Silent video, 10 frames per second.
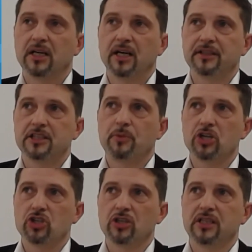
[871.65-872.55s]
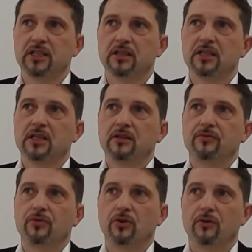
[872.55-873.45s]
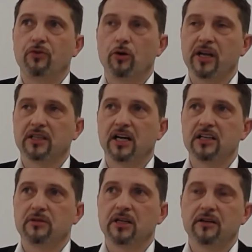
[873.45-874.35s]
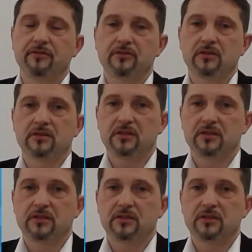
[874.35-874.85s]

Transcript: And especially for forming dies, we have